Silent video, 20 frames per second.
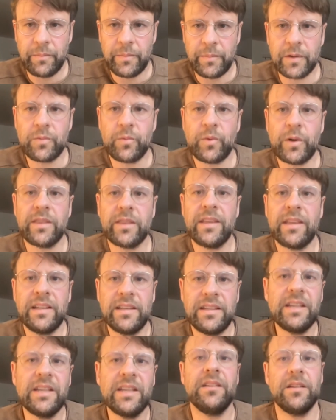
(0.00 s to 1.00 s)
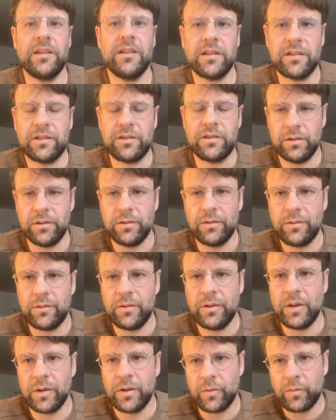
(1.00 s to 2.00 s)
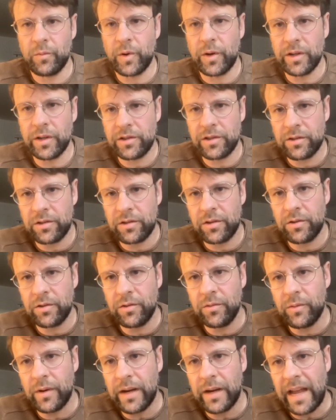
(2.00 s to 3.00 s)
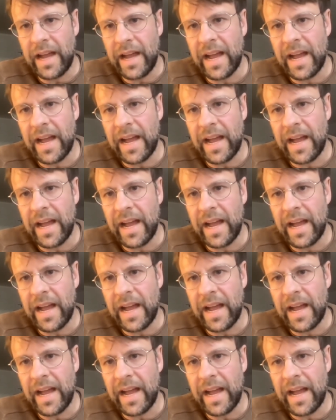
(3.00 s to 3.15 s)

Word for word: But what they did not do was to